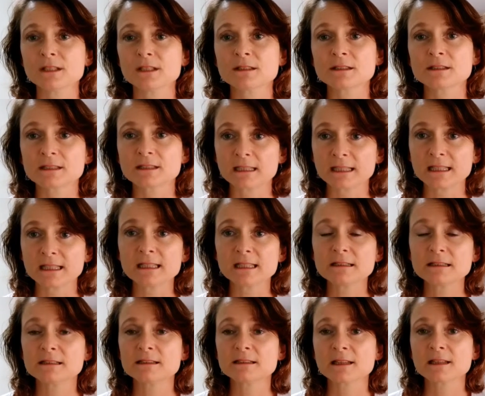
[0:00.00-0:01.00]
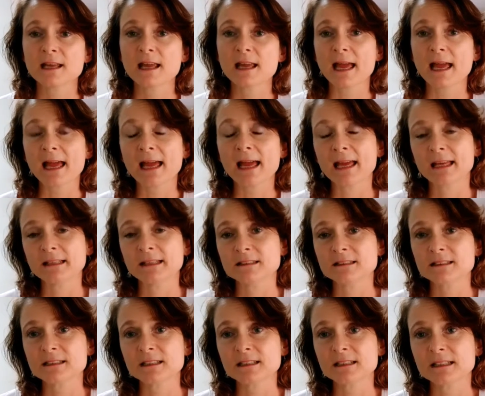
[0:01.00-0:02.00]
seeds,
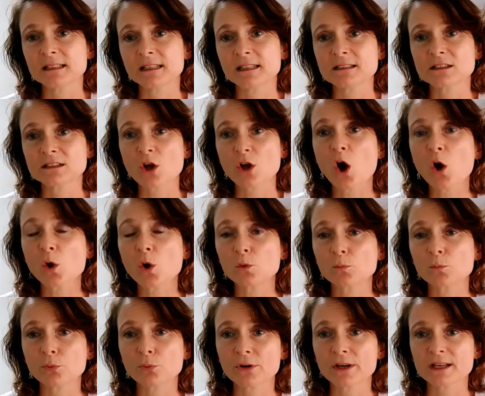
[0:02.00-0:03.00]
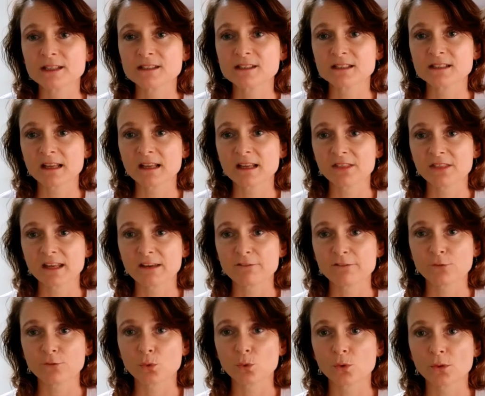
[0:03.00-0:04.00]
and it is cold pressed, and
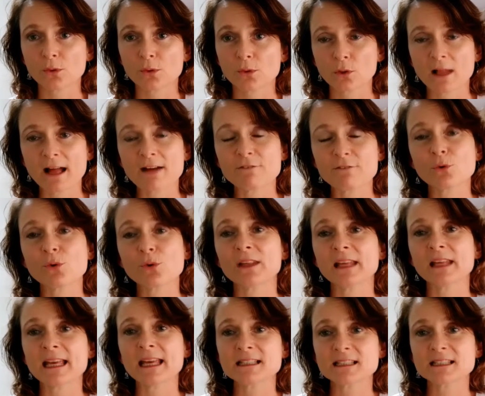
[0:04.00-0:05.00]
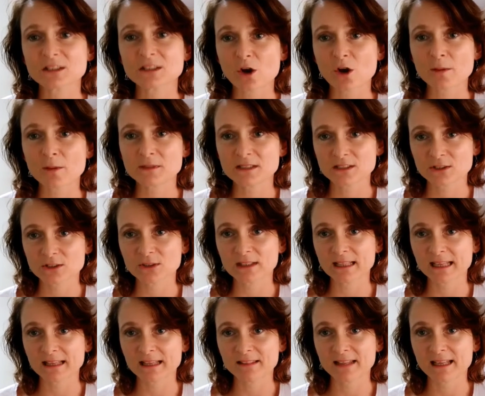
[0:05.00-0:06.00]
therefore it will have all the enzymes still
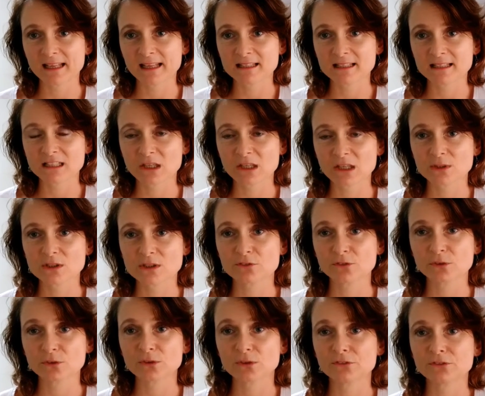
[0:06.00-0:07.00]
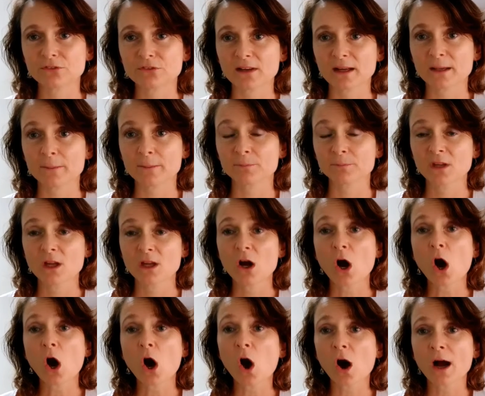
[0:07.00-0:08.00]
in there, so it's full of
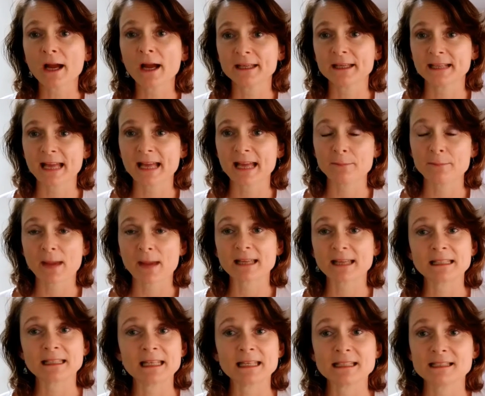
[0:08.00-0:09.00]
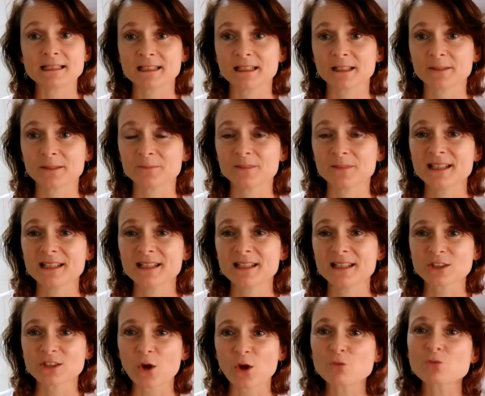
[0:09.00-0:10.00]
iron and magnesium.
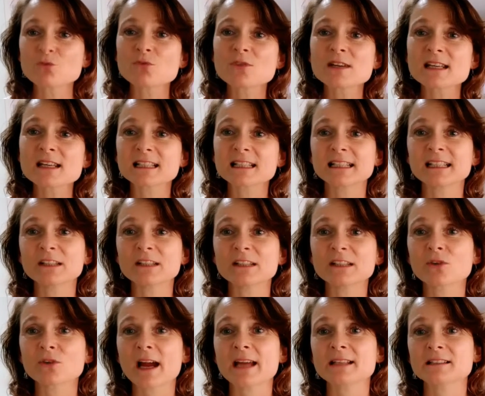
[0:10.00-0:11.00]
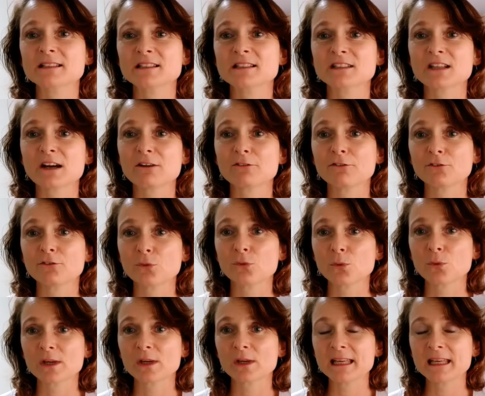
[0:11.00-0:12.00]
So really great stuff
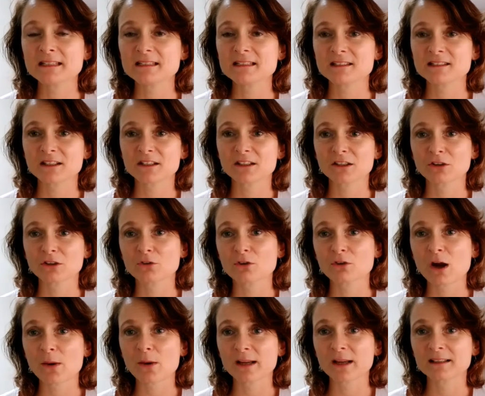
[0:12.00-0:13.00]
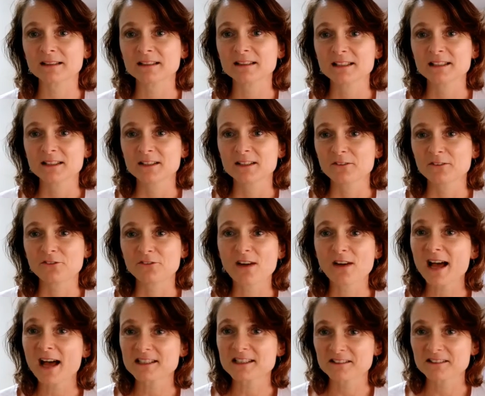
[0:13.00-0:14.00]
for kids that are growing
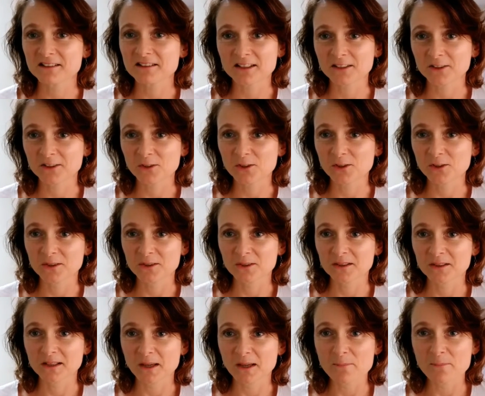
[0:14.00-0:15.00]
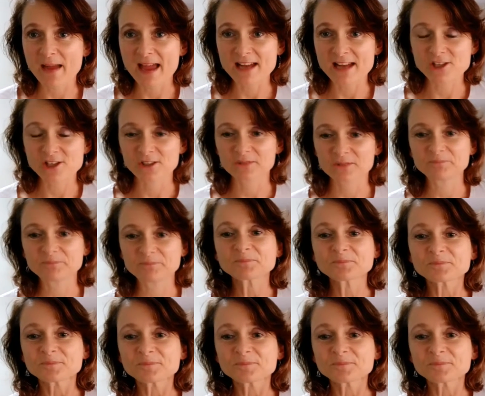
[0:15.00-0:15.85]
faster than you can imagine,